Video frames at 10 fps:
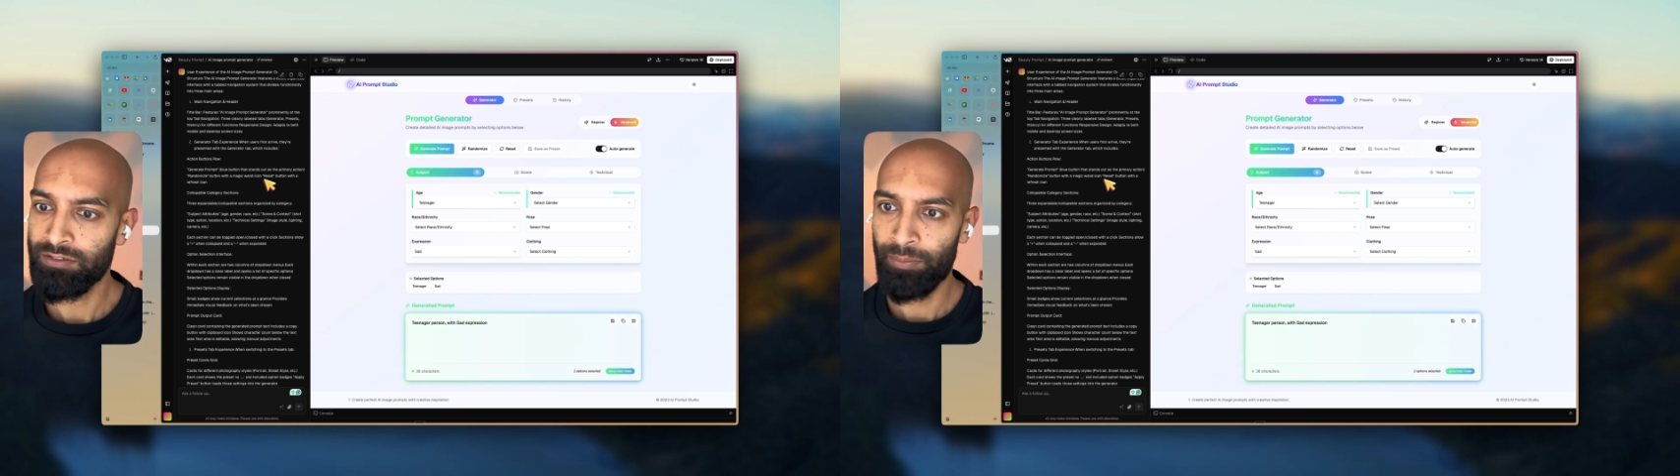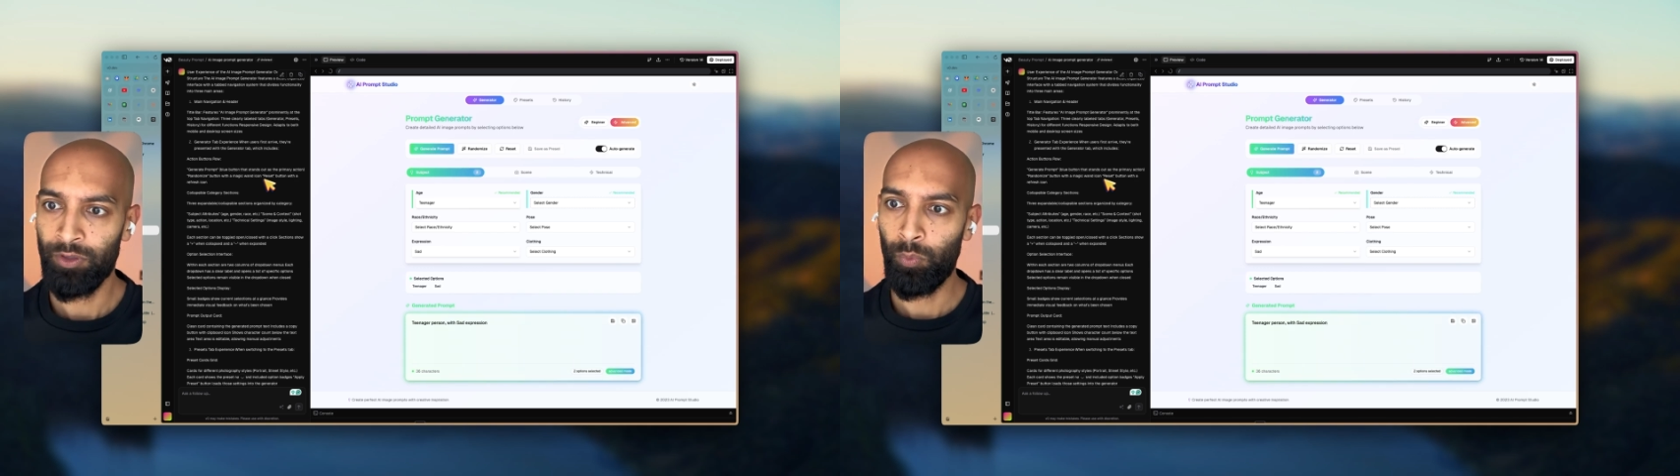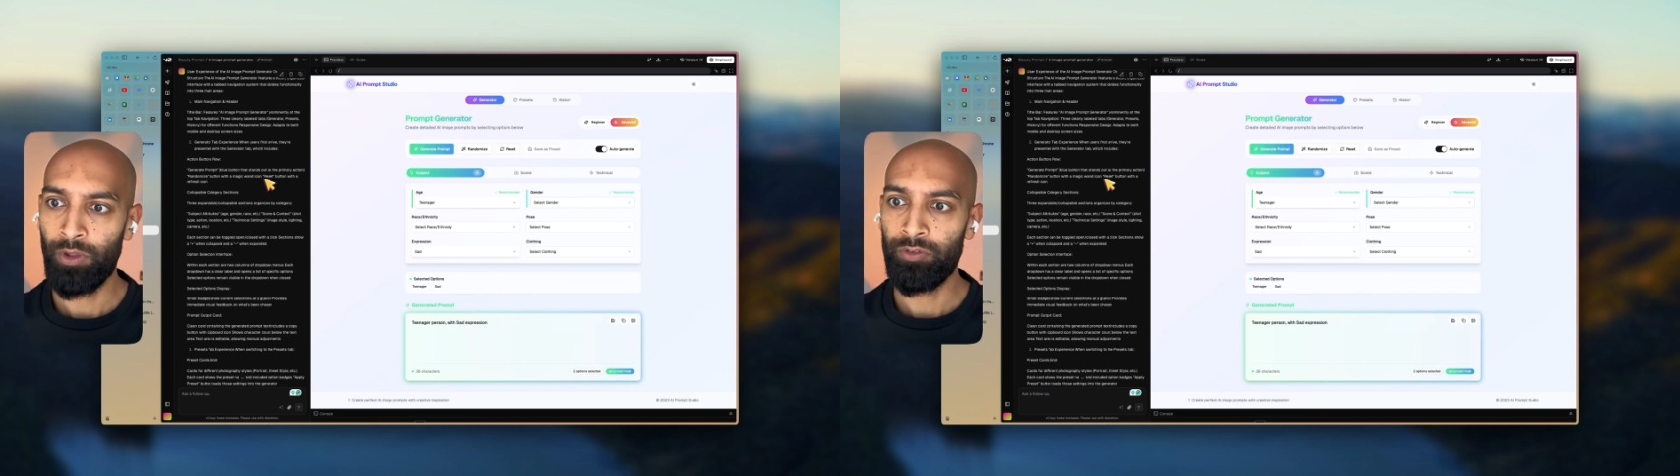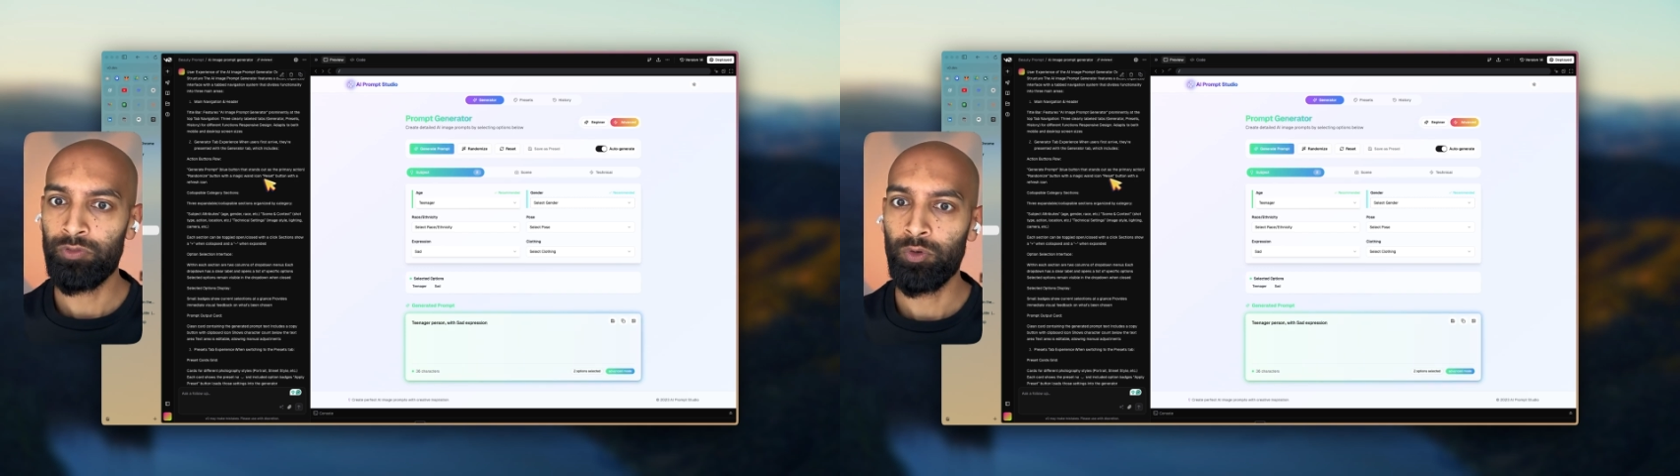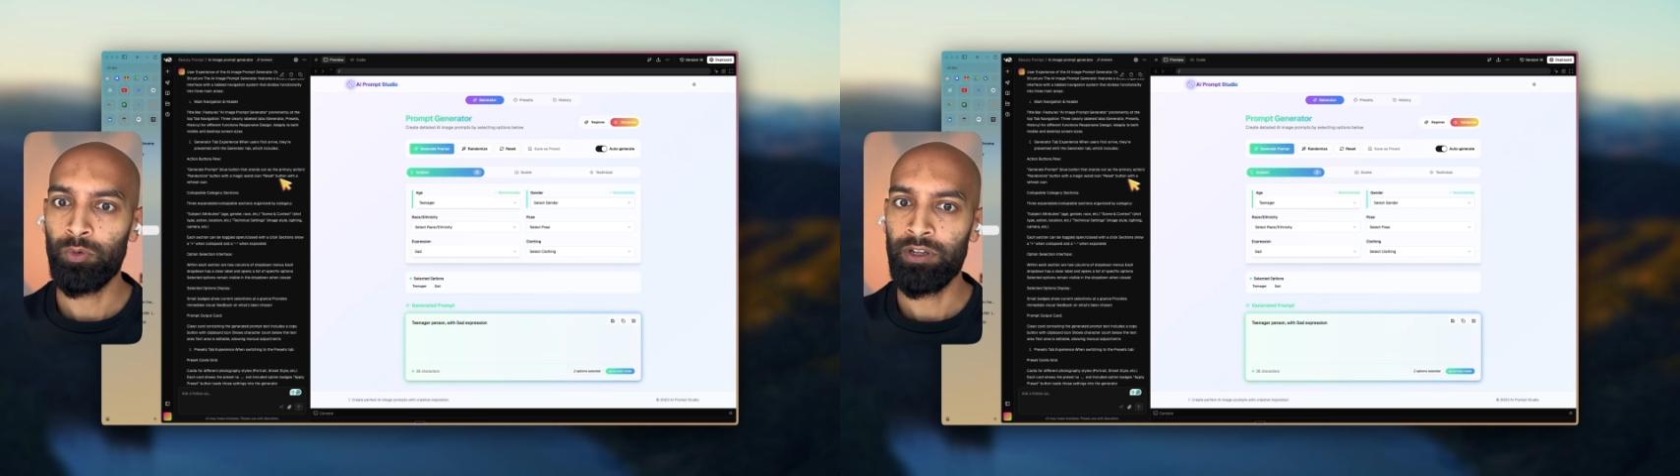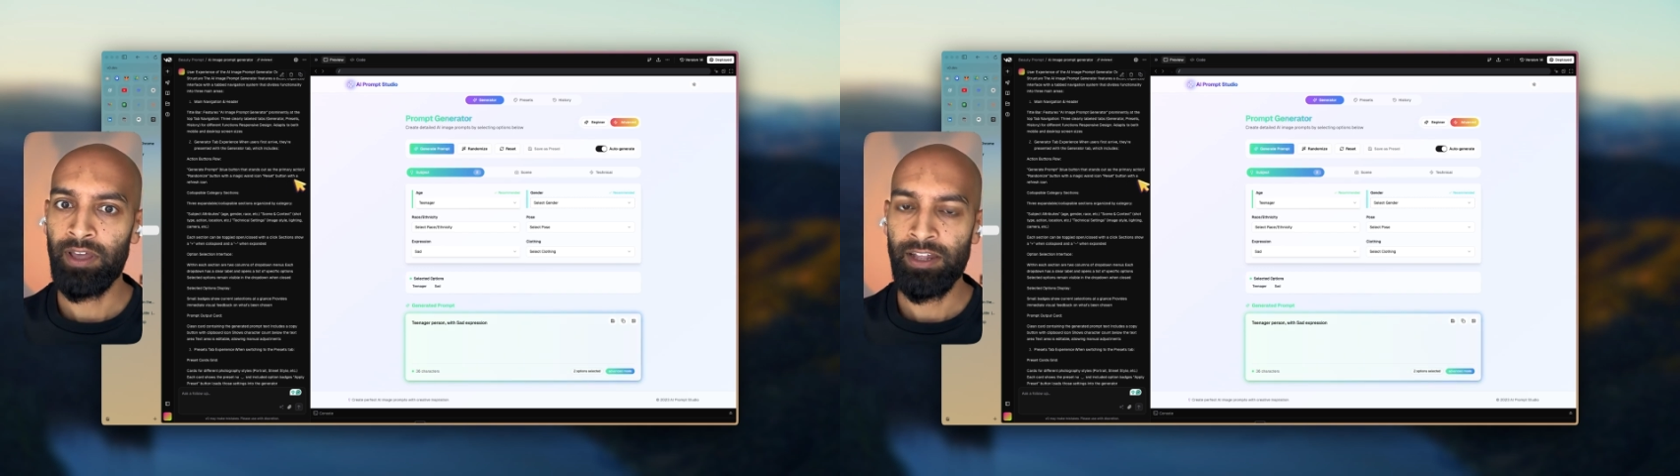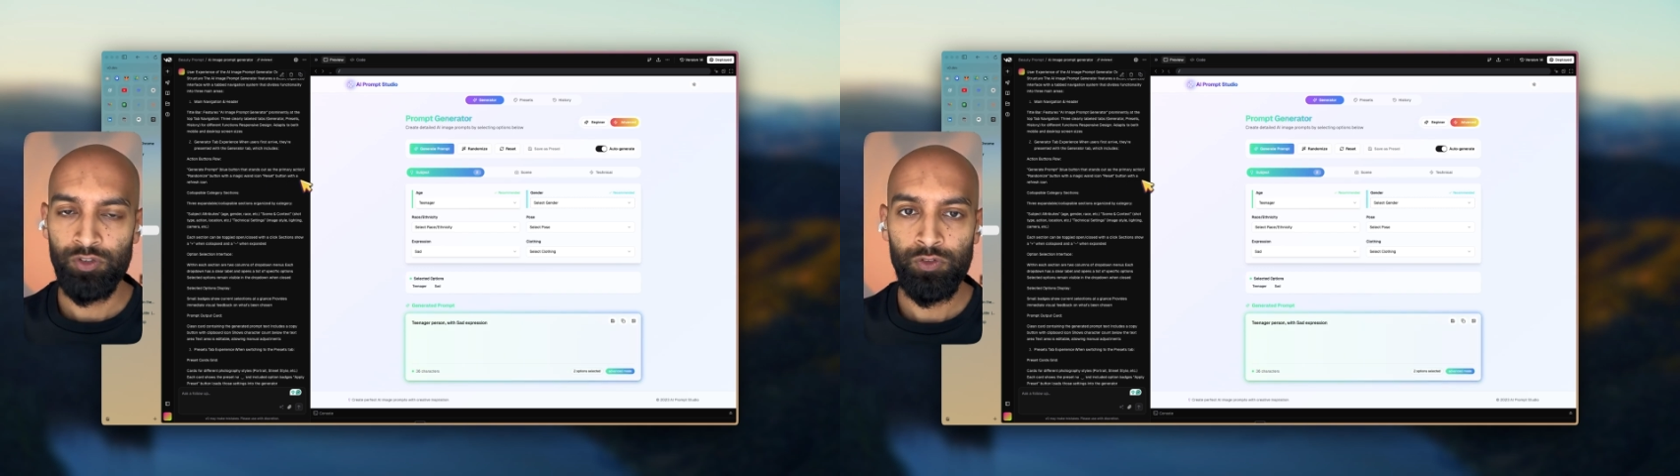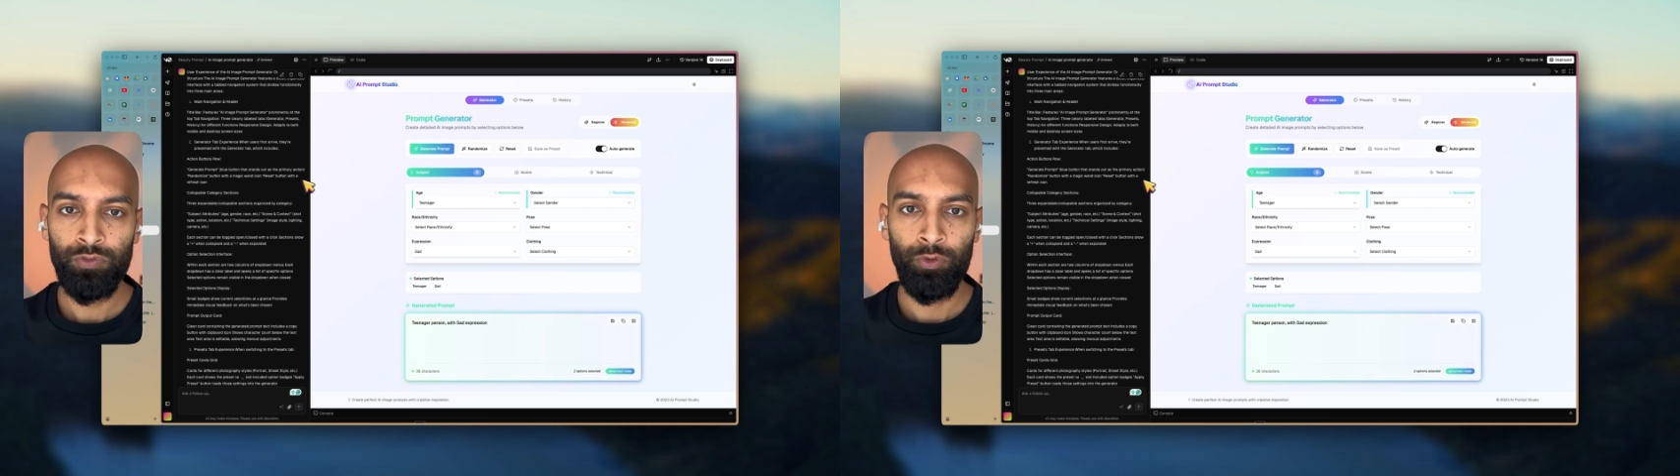something wonderful and
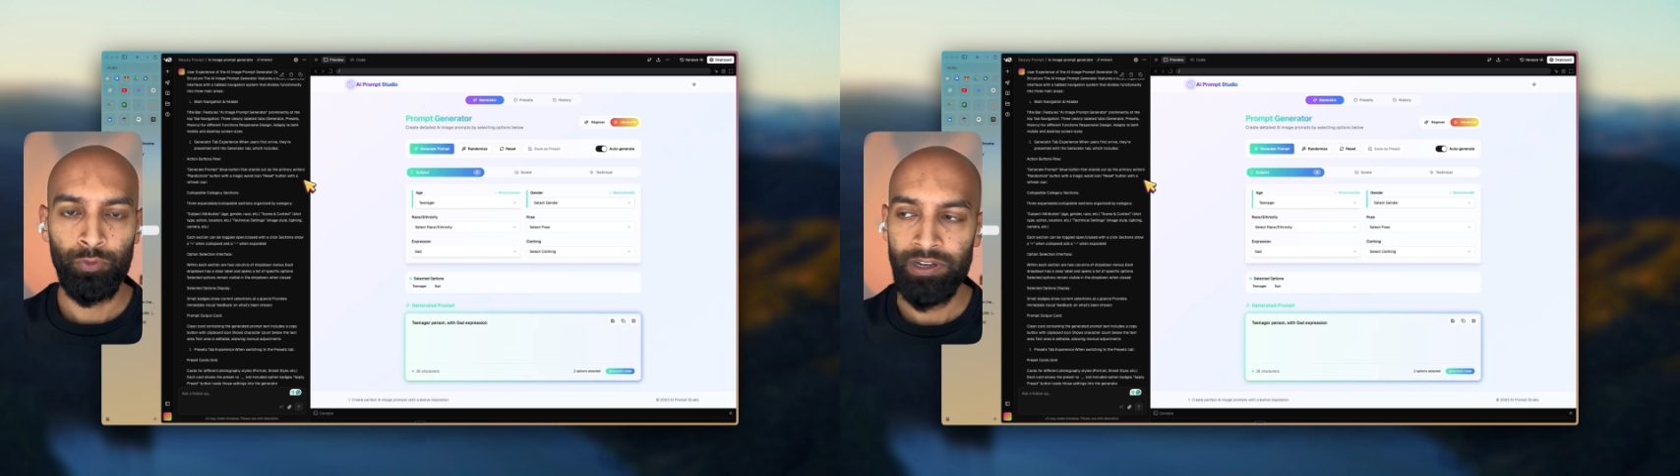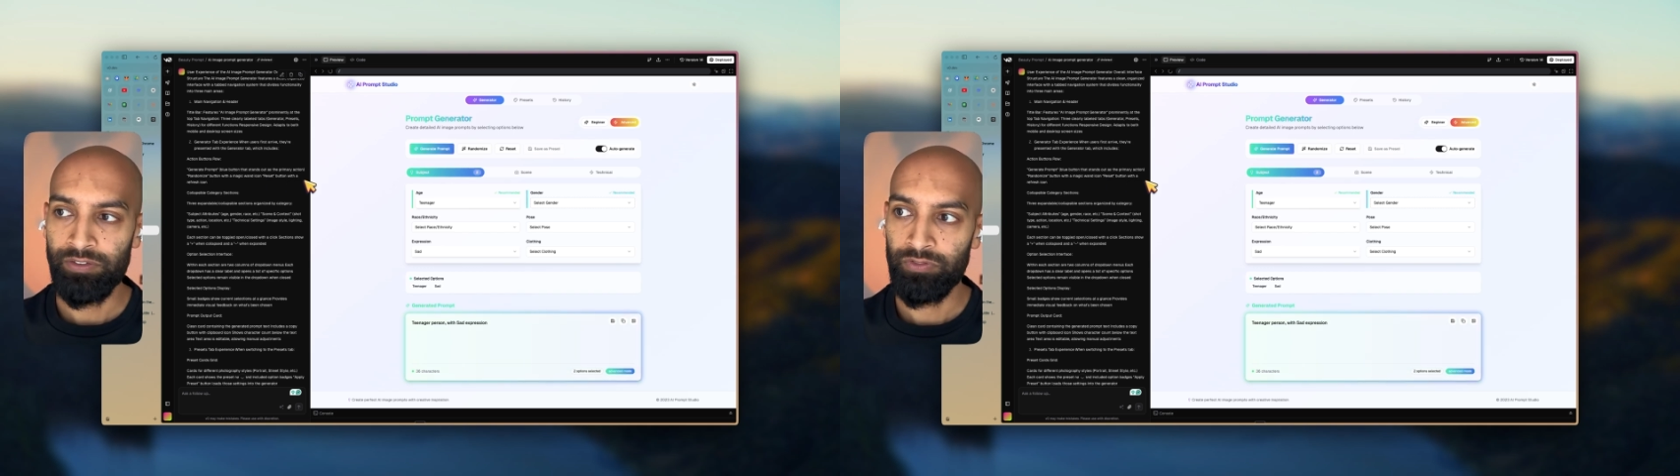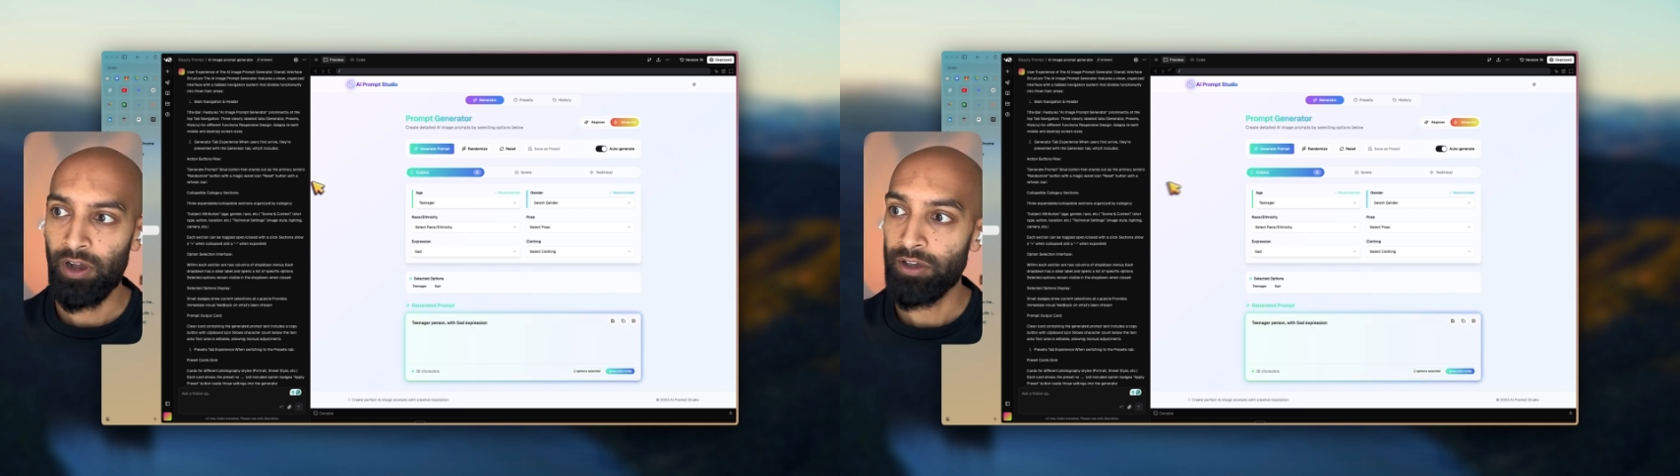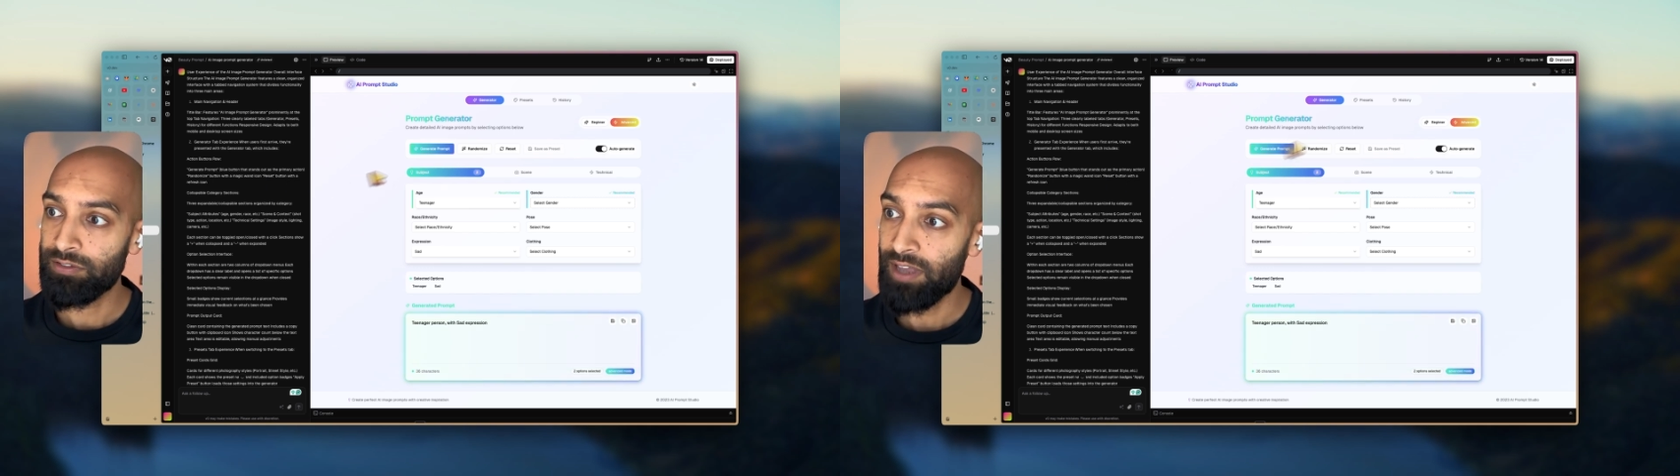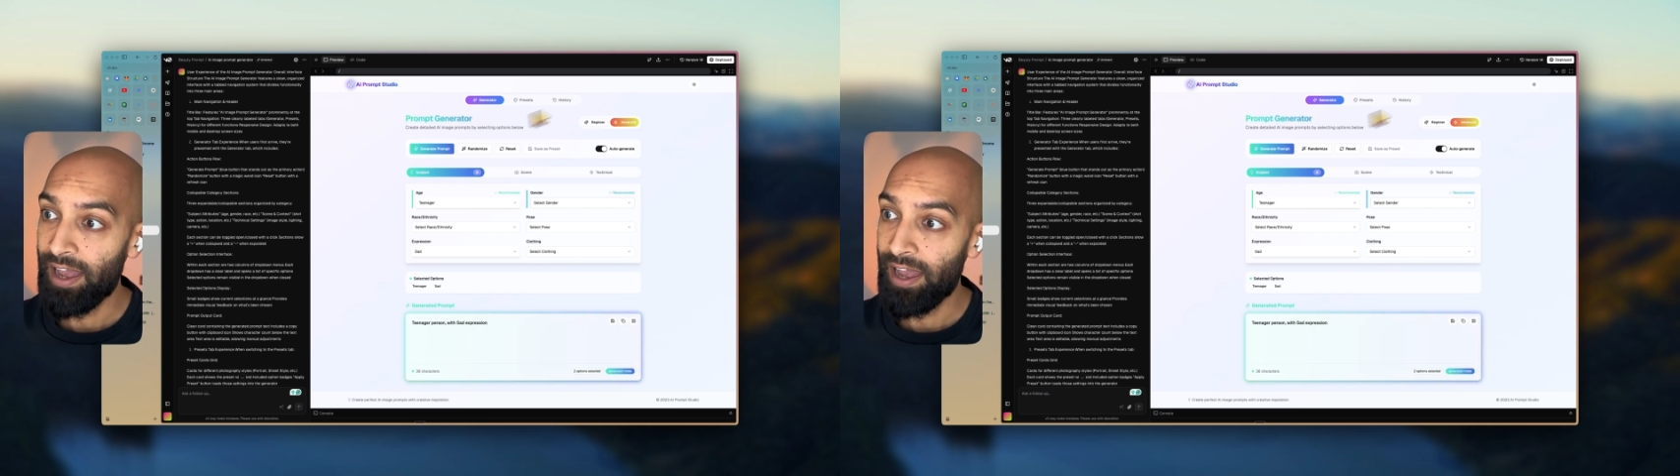useful really fast.